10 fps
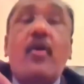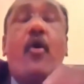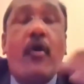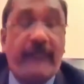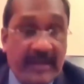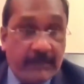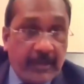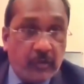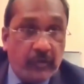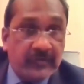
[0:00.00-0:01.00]
of Ilma
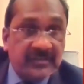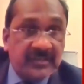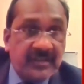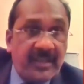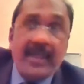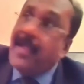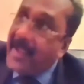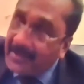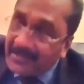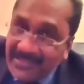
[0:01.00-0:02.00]
University,
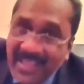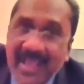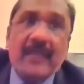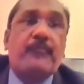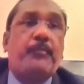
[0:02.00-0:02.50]
and they are